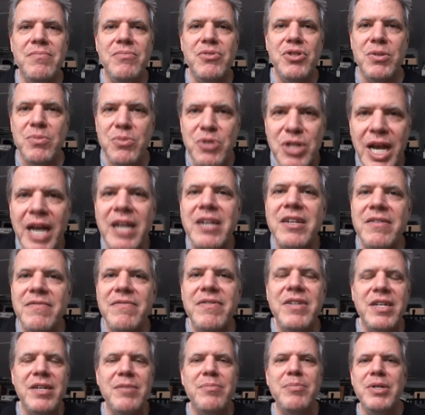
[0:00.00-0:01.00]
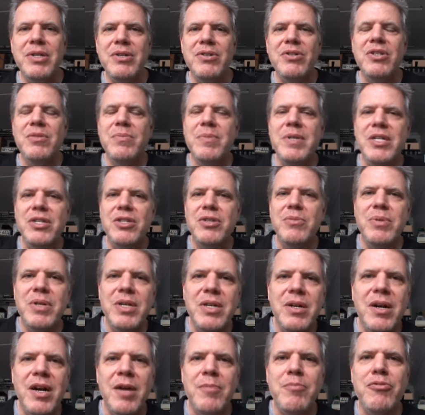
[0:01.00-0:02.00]
subjectively appeared to me to
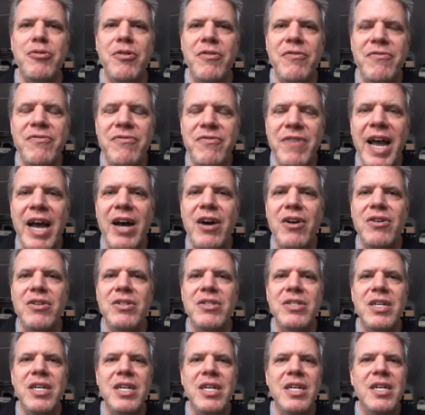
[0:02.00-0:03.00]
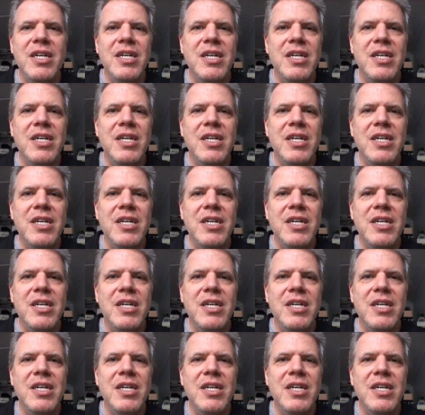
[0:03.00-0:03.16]
be a profound,